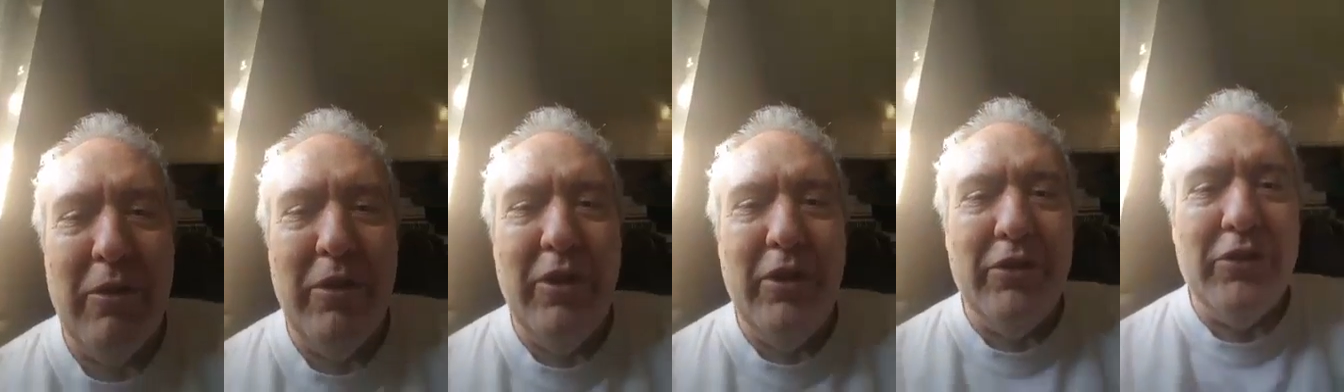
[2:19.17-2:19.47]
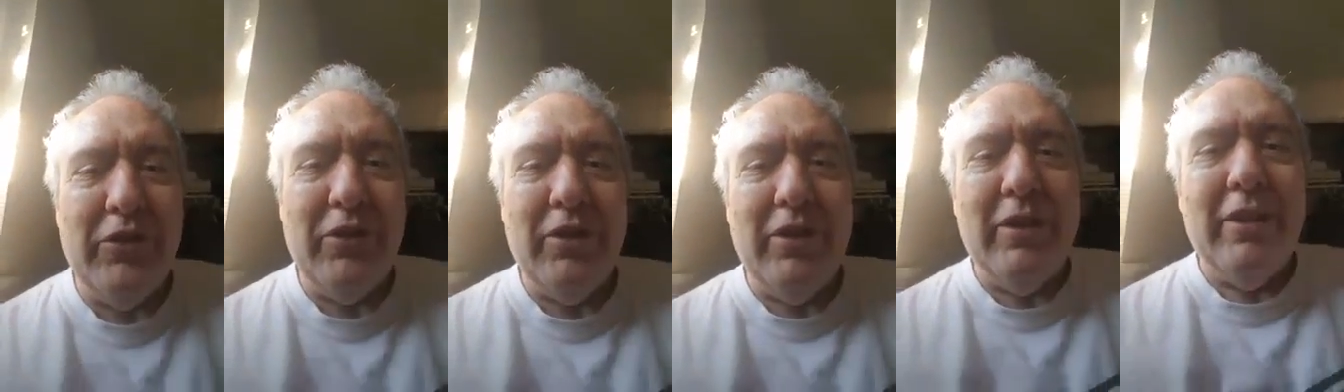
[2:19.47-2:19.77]
with
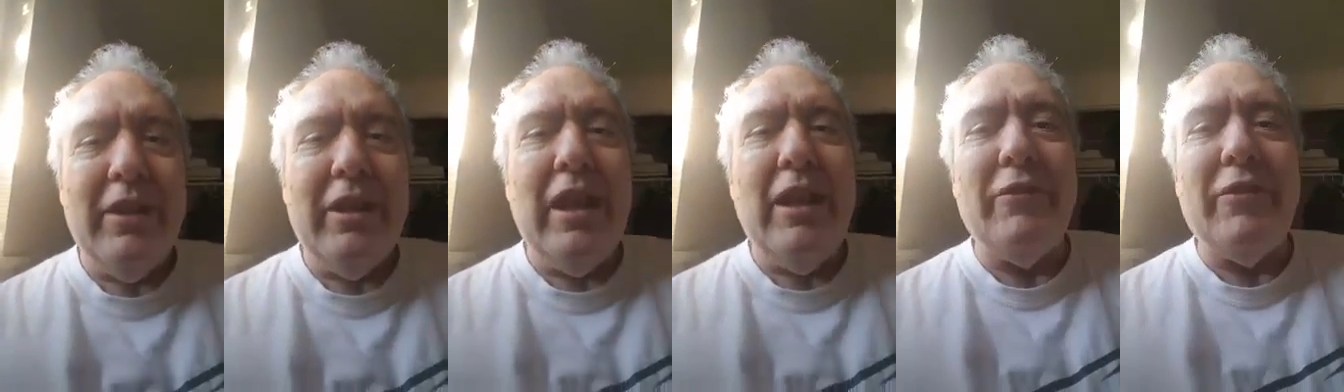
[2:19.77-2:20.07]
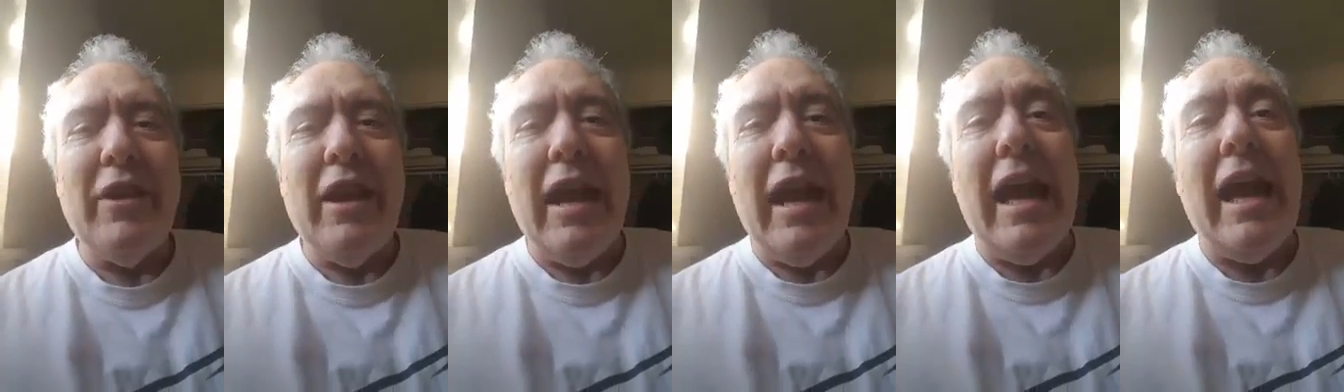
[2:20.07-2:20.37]
this? If
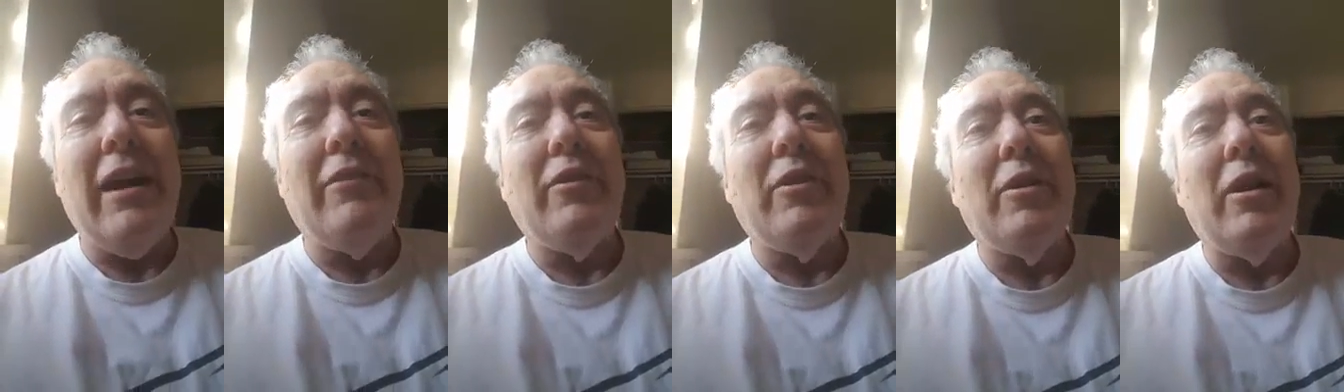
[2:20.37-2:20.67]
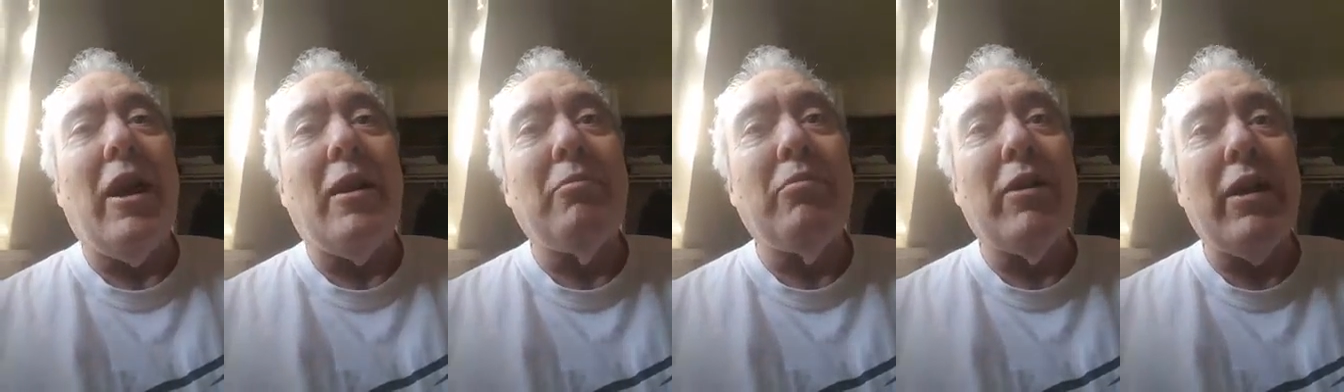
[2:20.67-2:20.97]
you have
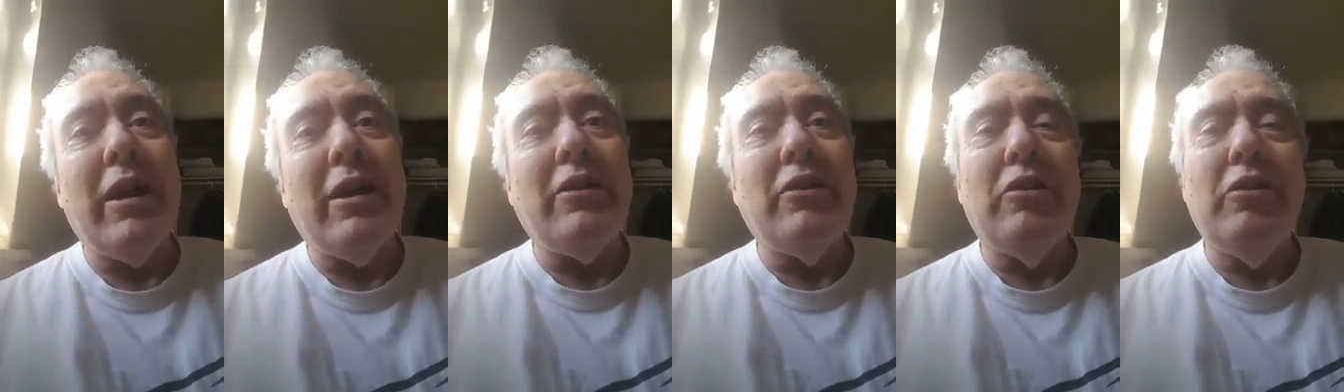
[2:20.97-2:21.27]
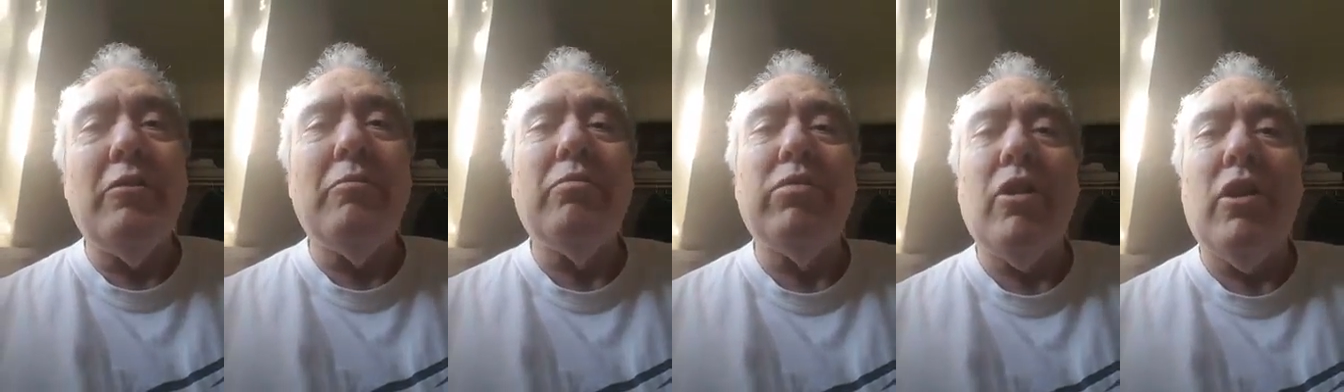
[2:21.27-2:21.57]
a brand
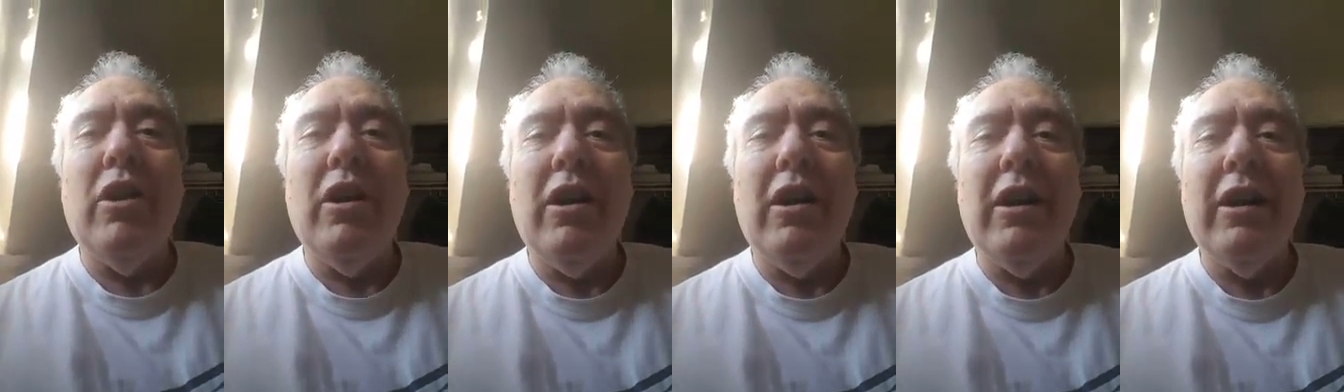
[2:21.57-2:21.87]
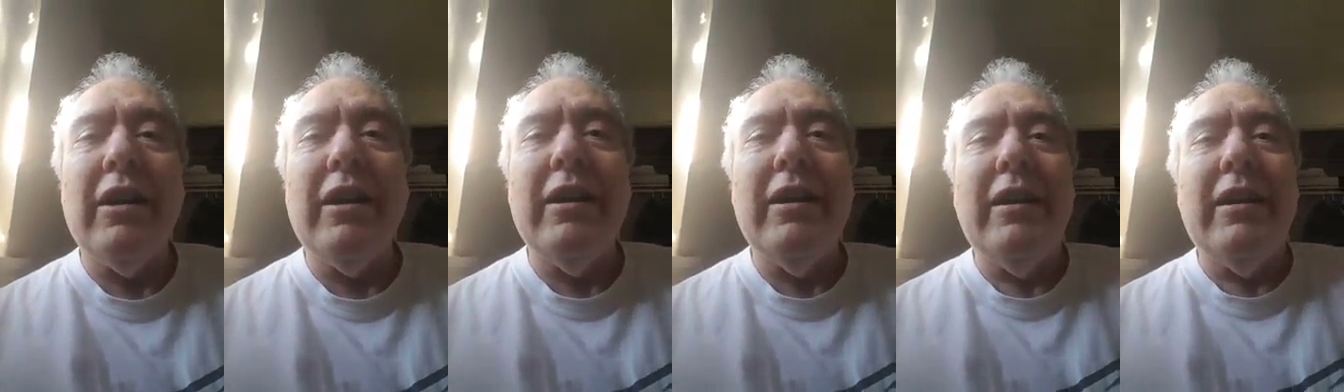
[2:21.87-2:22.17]
new
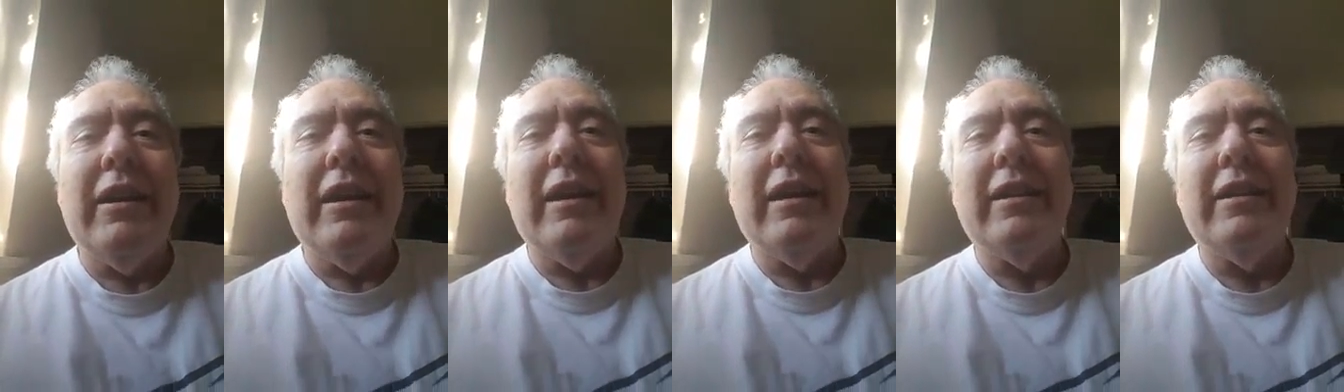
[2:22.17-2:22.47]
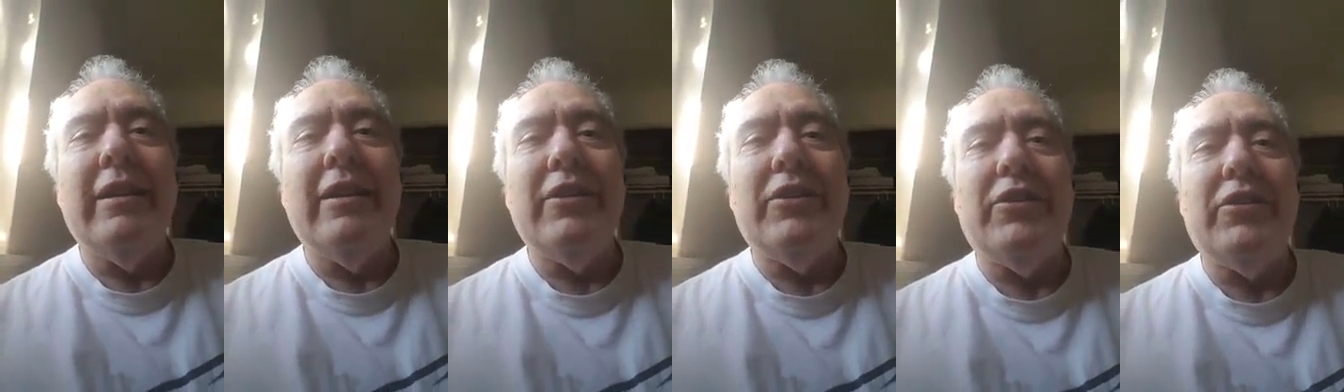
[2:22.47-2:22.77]
blog
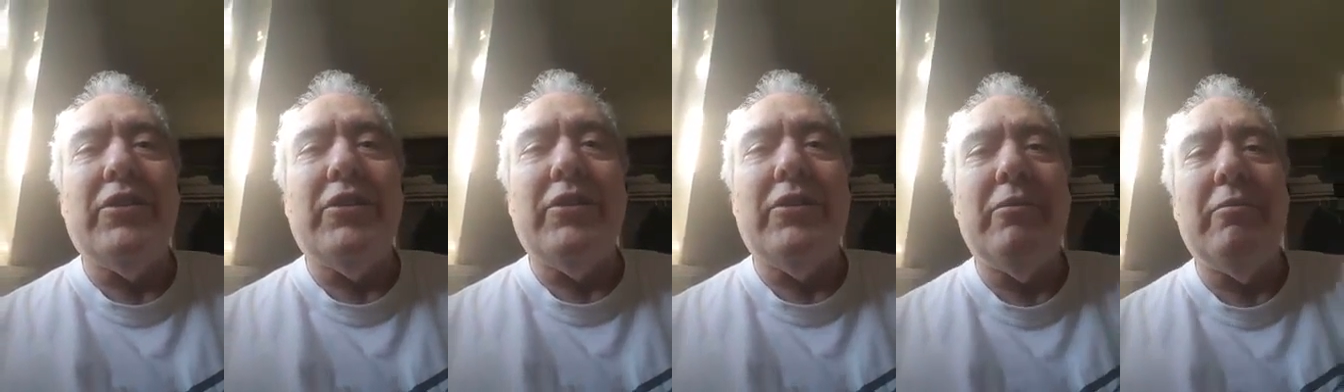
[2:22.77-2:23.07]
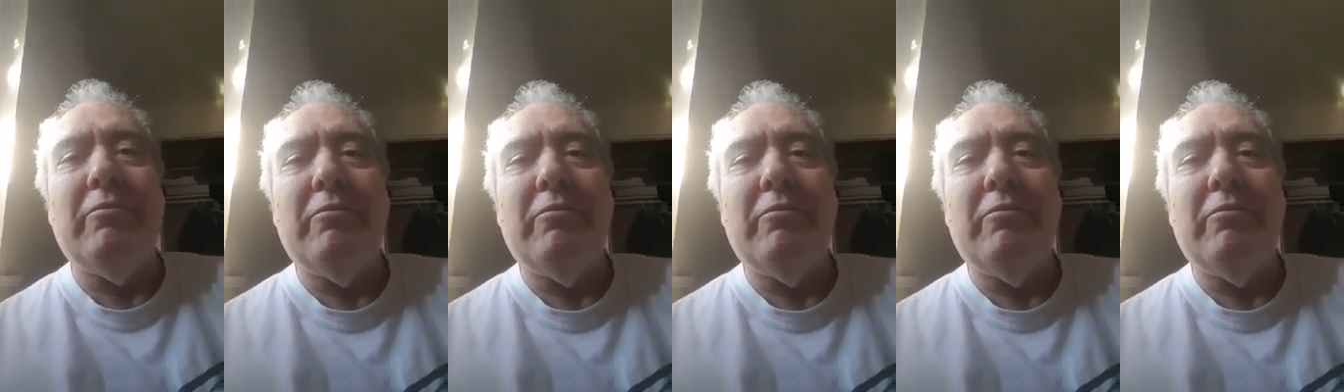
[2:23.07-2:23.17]
and it's